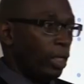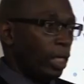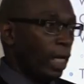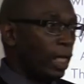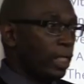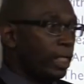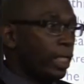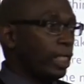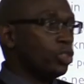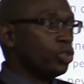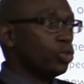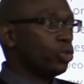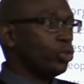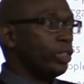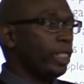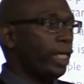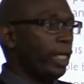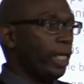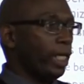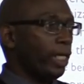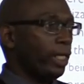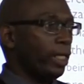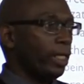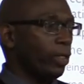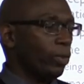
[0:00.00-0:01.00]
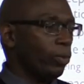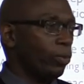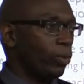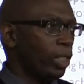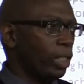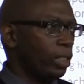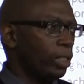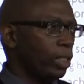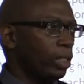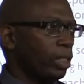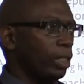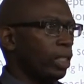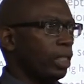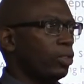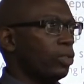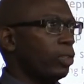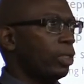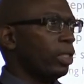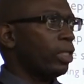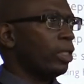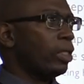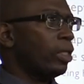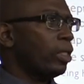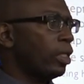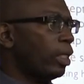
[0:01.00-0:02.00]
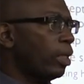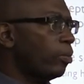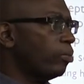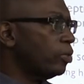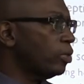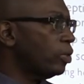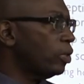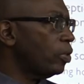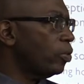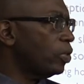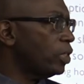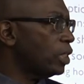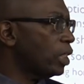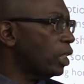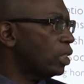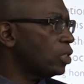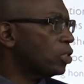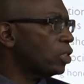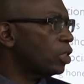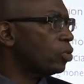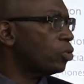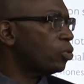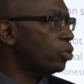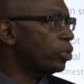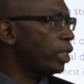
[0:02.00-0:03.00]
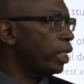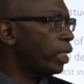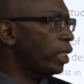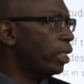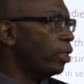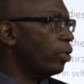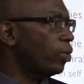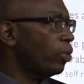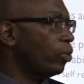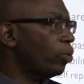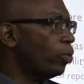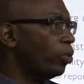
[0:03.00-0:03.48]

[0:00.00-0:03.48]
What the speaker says: And then today, well, is it today?